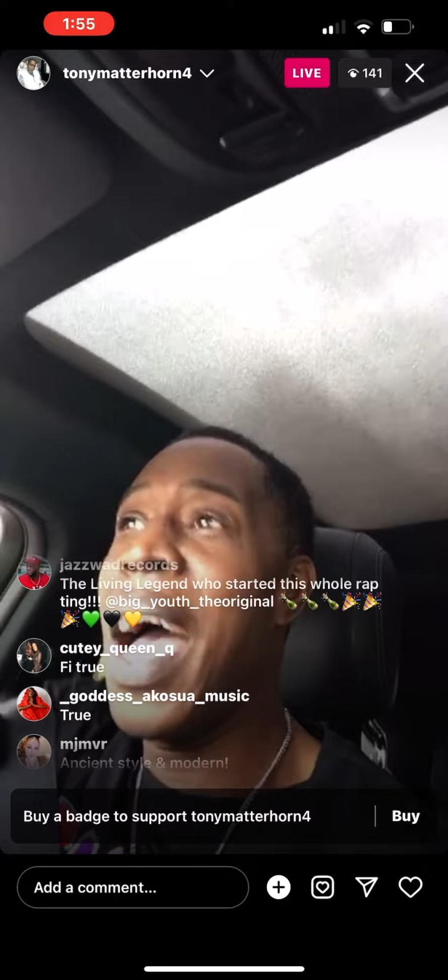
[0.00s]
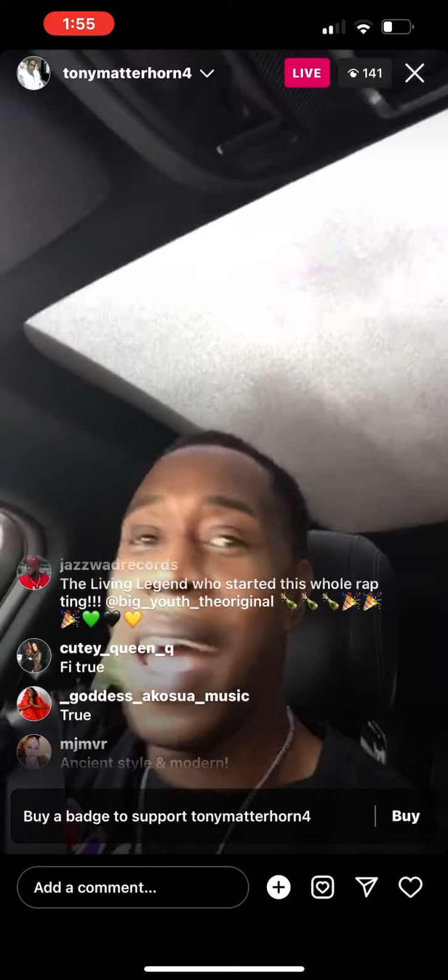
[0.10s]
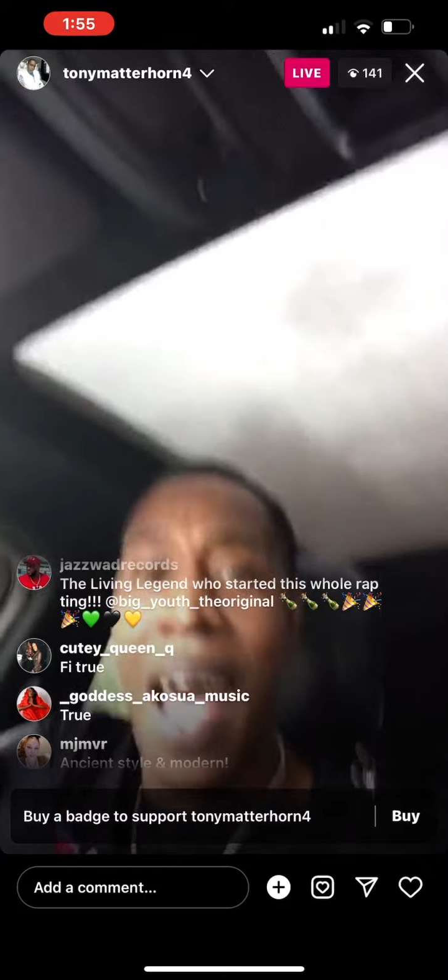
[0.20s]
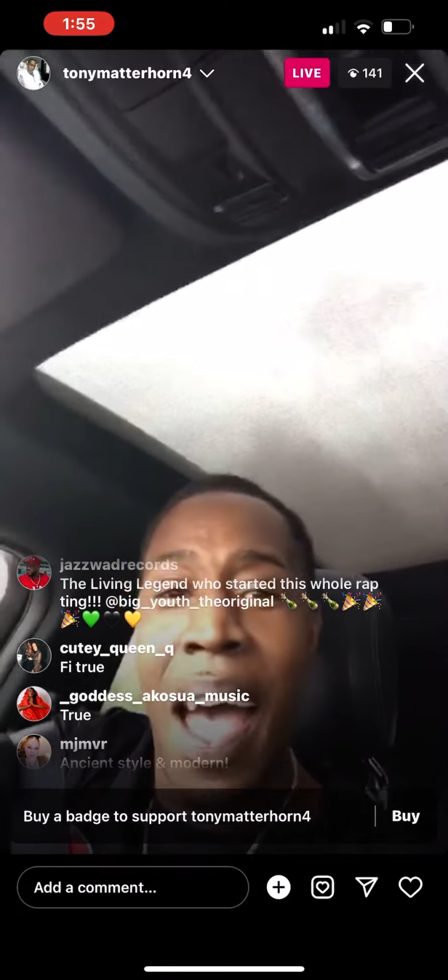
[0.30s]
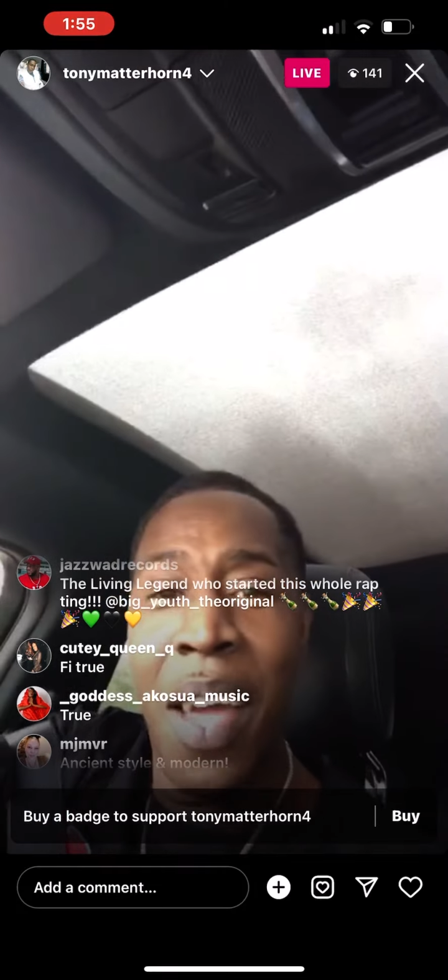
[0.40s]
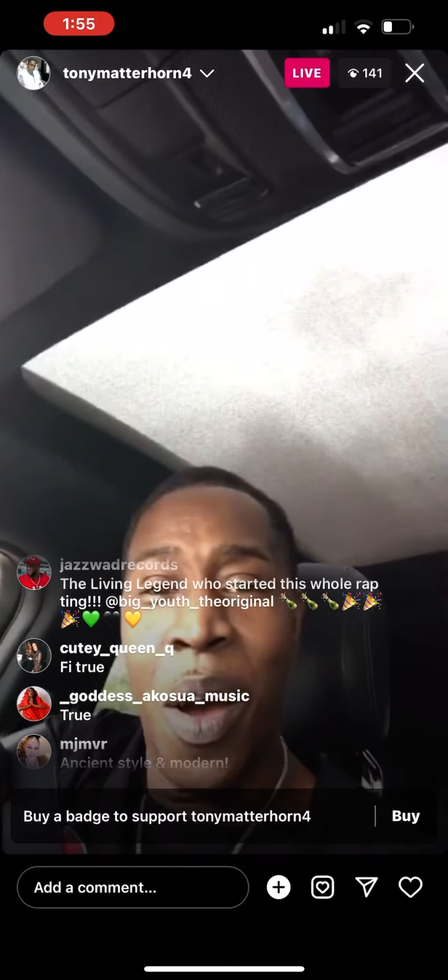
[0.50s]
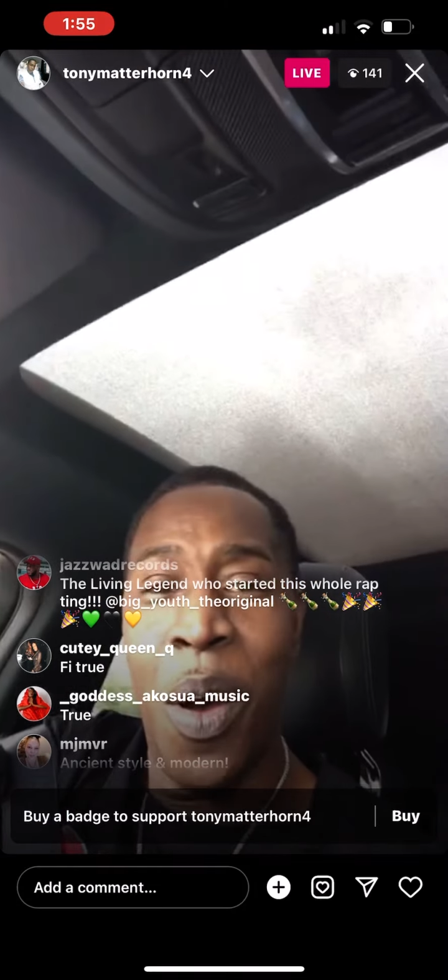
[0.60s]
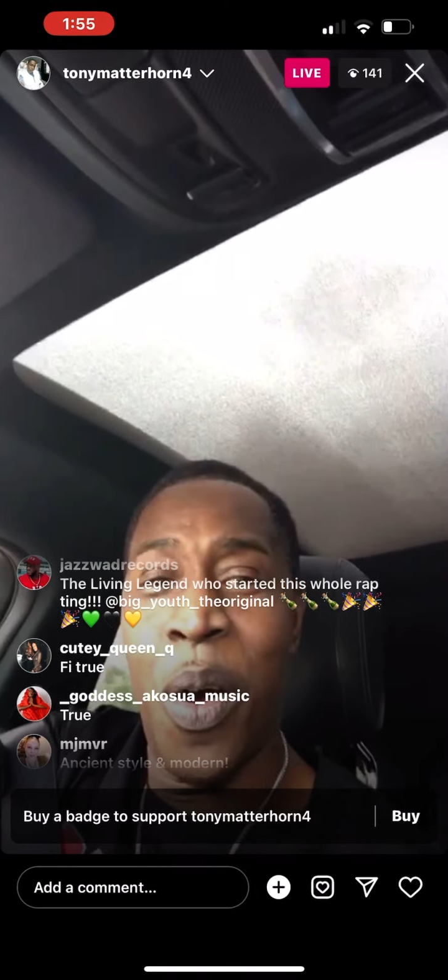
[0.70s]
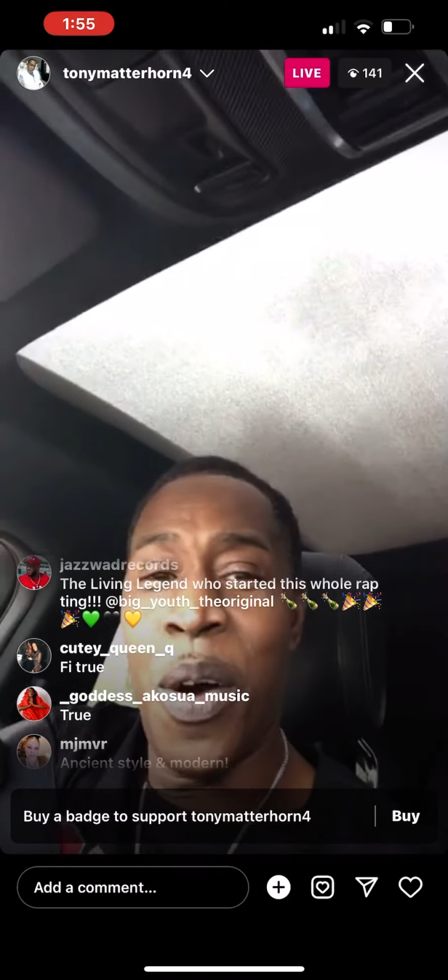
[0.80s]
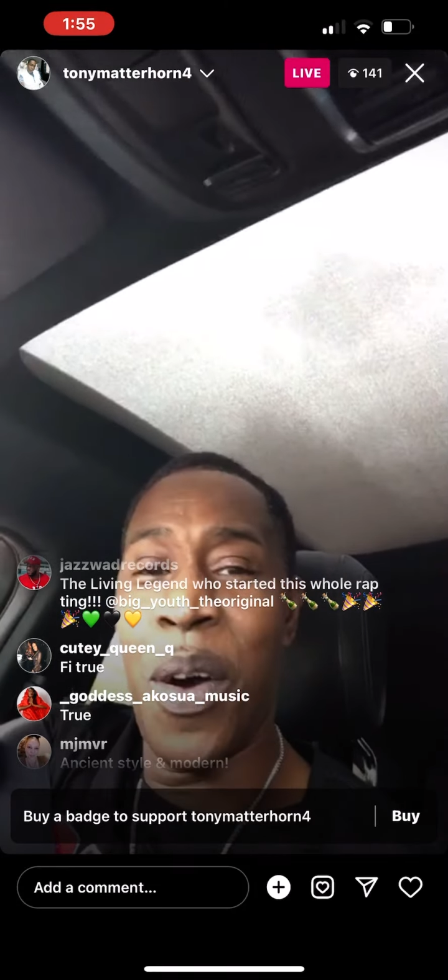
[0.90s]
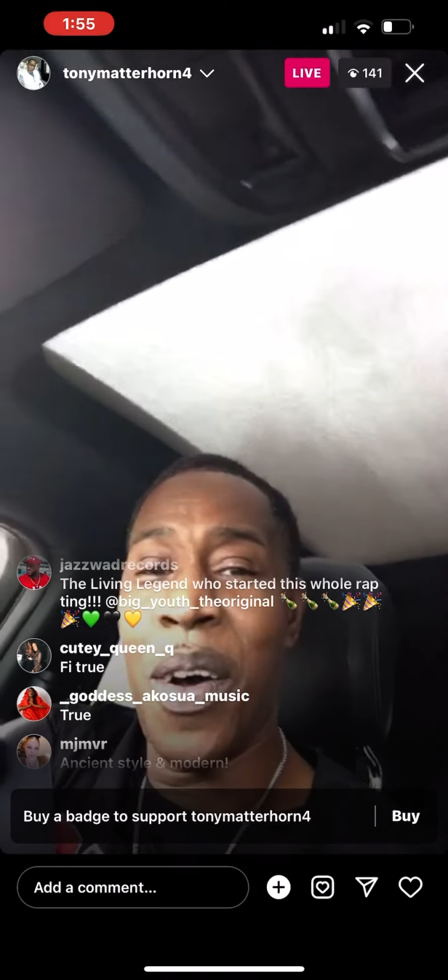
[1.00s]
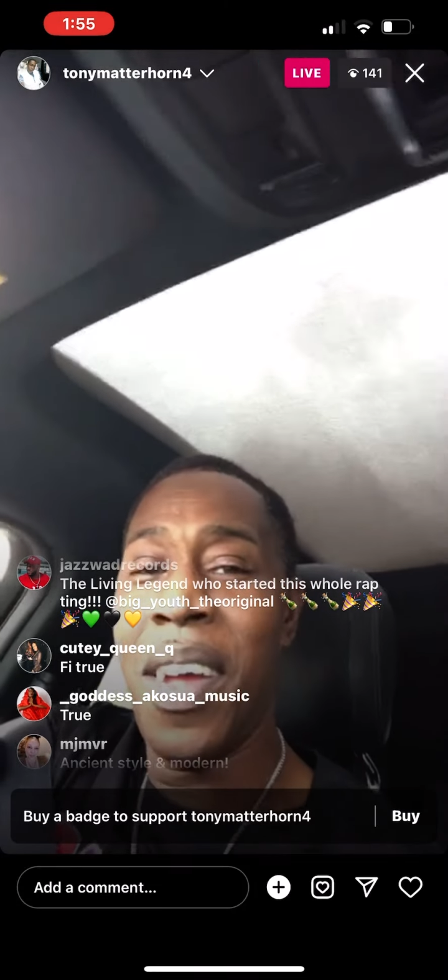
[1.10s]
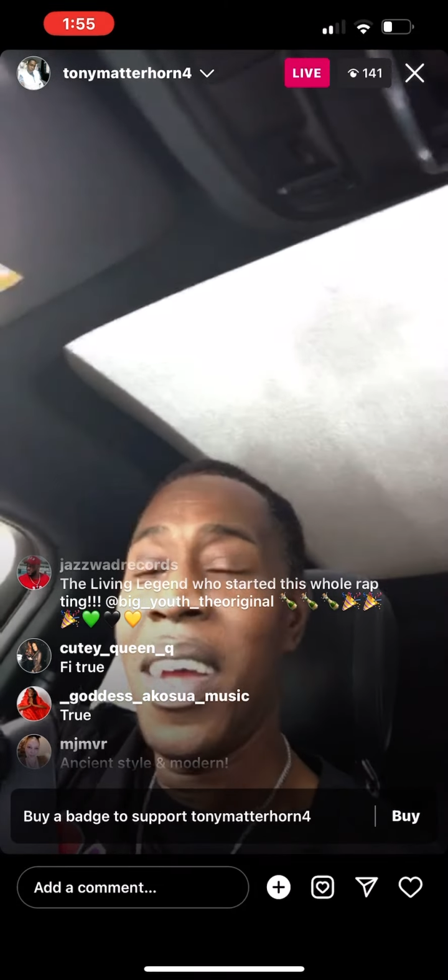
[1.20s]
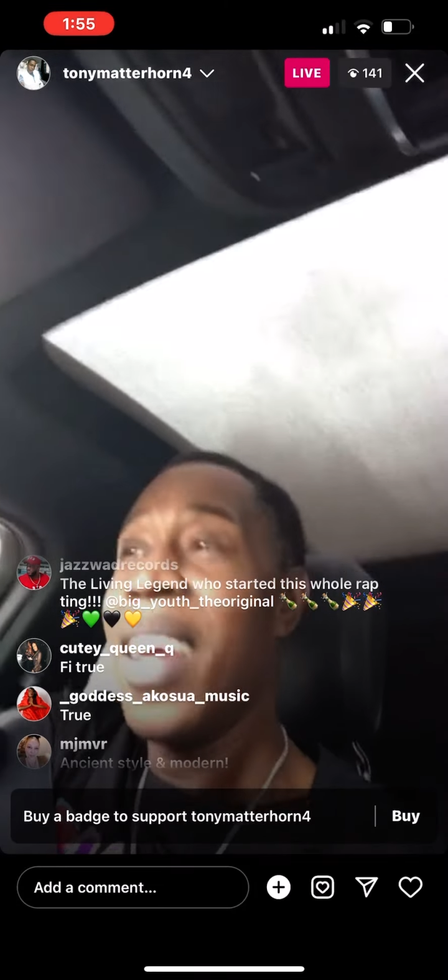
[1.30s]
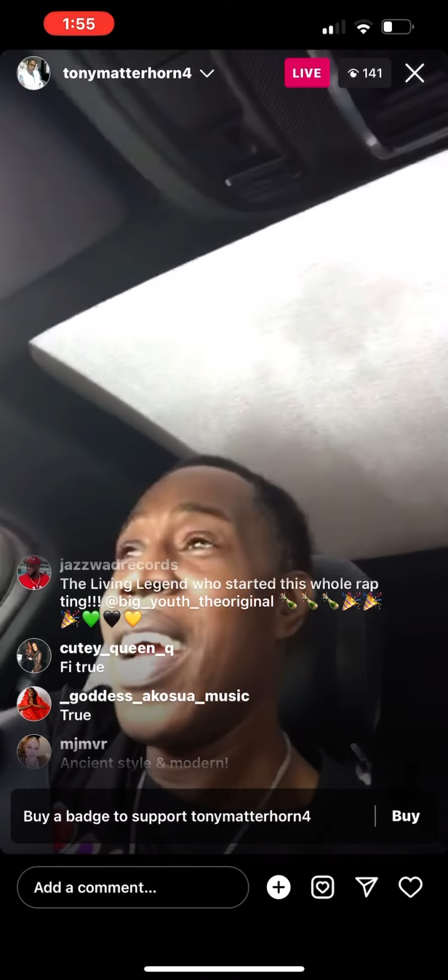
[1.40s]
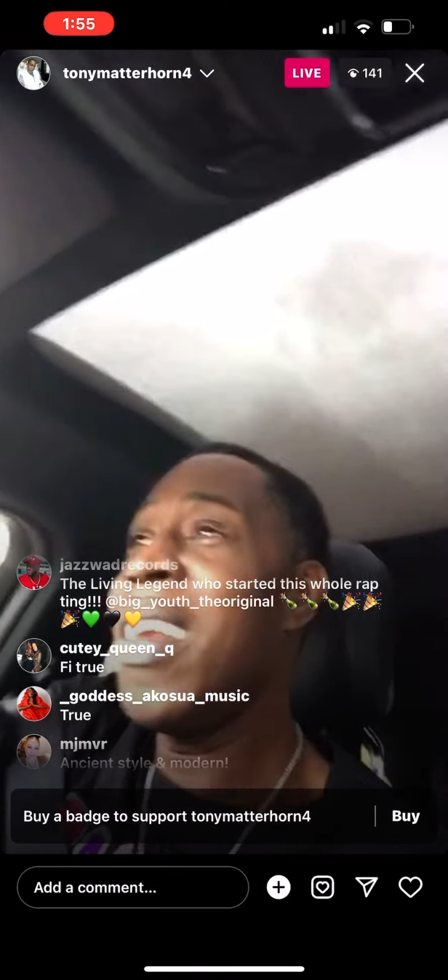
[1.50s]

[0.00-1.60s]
My ayo,